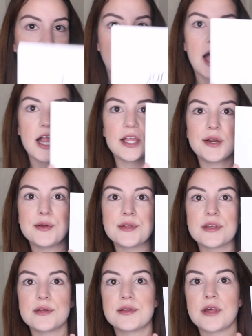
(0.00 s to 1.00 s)
colors.
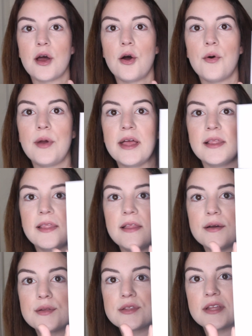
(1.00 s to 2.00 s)
So it
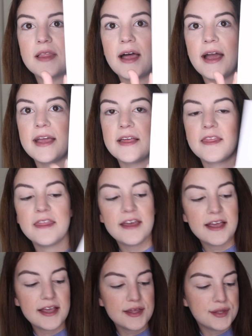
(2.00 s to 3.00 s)
looks like
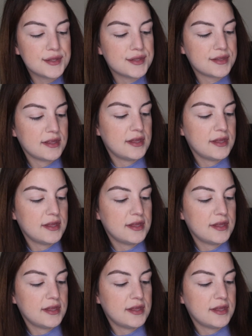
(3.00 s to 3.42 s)
this,